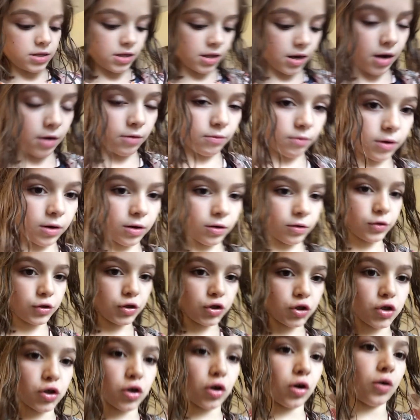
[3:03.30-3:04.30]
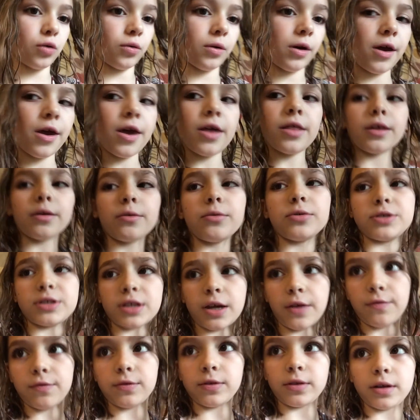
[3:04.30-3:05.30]
that I will, so it will
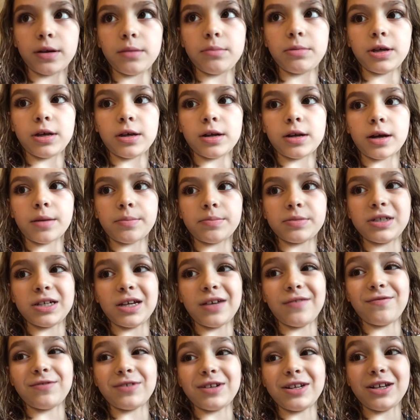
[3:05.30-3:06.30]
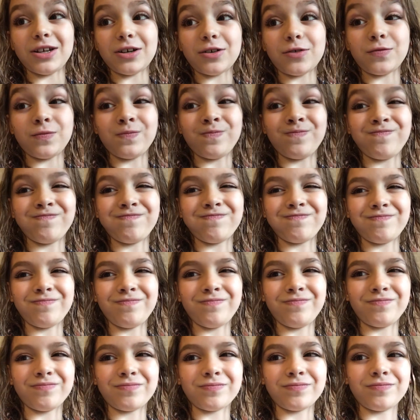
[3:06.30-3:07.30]
definitely be an update video.
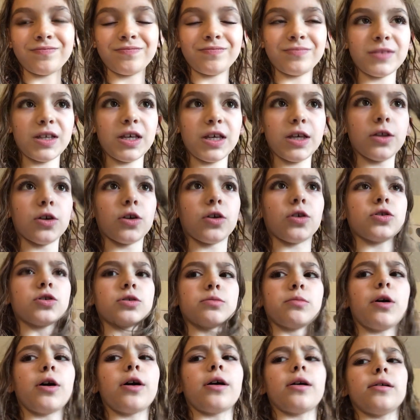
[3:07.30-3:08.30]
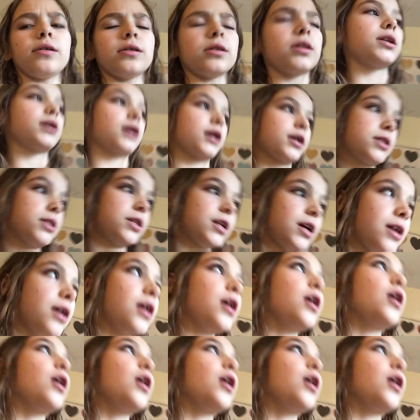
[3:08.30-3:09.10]
Either tomorrow or the next day,